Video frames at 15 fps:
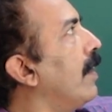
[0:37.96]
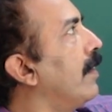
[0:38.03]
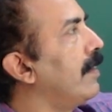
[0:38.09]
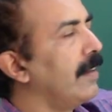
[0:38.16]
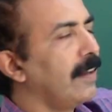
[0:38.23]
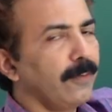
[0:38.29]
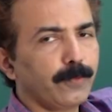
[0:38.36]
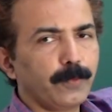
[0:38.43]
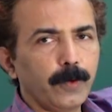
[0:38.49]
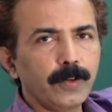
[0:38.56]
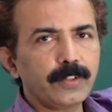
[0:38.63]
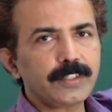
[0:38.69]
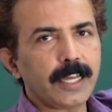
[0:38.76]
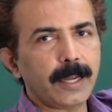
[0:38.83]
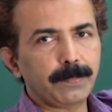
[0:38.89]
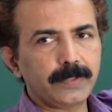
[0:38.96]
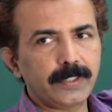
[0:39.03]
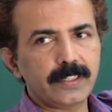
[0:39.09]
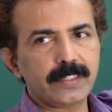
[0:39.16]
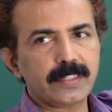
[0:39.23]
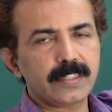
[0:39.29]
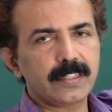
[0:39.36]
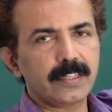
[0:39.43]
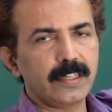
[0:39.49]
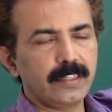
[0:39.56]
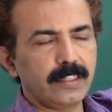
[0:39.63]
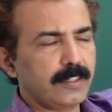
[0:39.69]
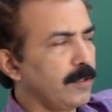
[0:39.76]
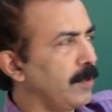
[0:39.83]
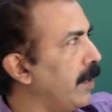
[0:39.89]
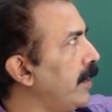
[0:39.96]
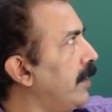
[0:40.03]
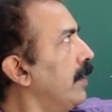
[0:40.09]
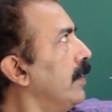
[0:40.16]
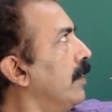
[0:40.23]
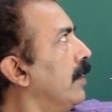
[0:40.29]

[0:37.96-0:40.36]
There are 4 chapters in this unit,